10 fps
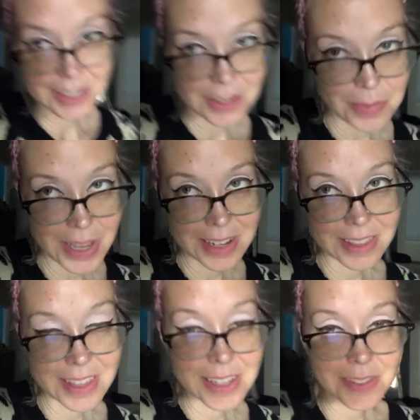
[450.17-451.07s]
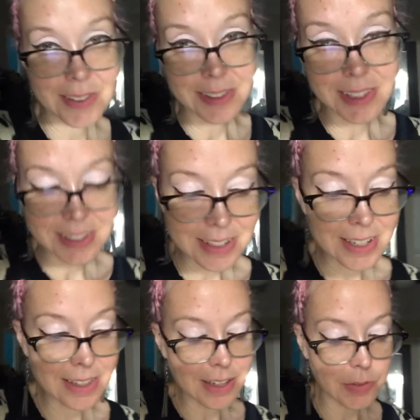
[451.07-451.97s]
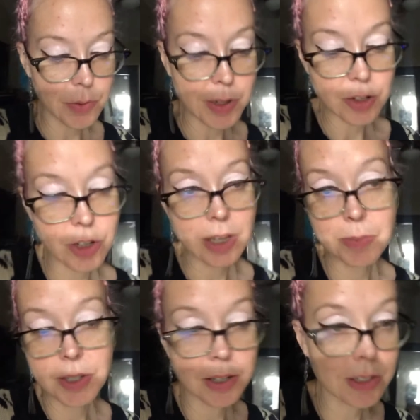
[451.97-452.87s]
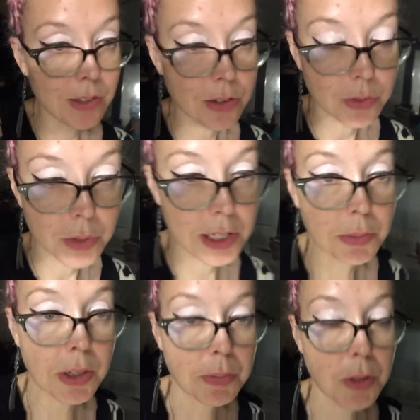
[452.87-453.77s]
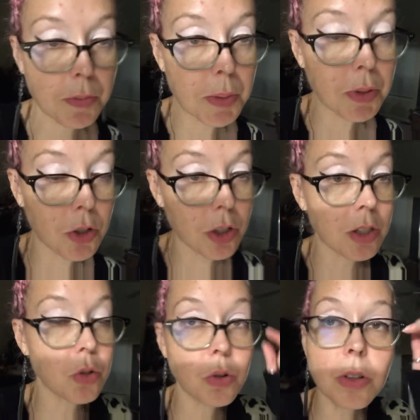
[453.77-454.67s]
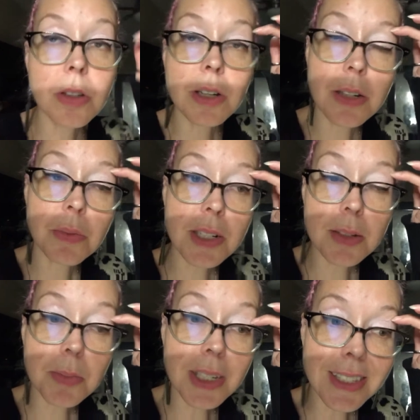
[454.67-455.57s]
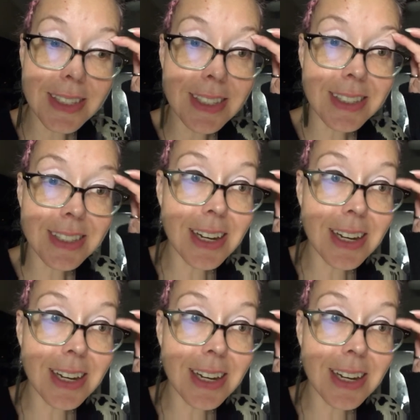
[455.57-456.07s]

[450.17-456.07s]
to bed. Thanks for listening, thanks for watching. I'm sorry it's just random clips of me pushing the stroller in random places.